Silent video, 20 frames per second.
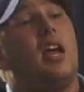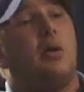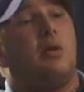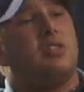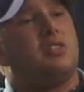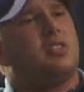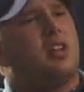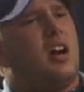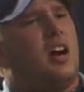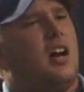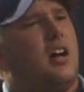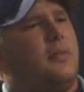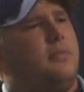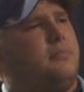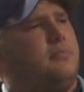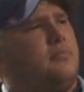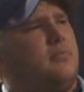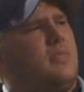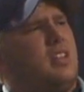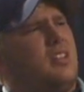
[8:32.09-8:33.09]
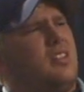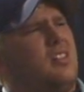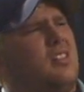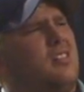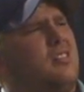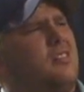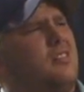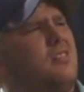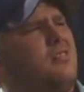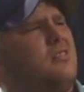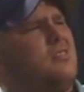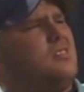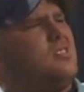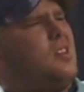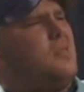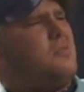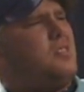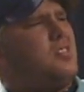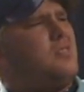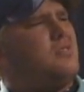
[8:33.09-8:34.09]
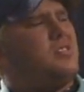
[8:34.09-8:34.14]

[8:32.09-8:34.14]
It was something.